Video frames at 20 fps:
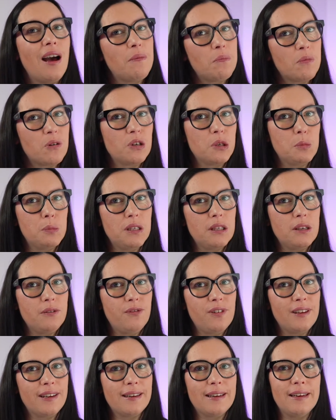and more
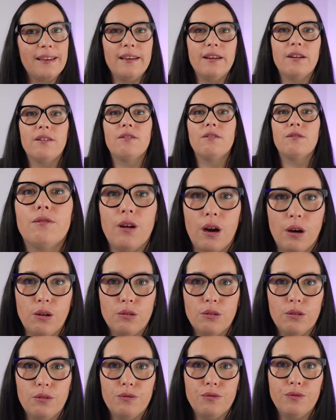specifically
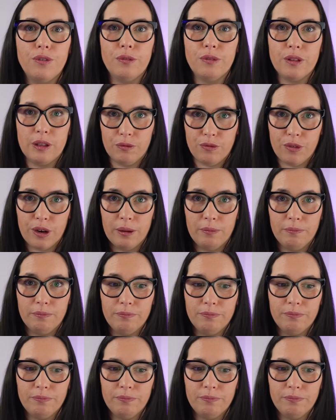Route fifty-three.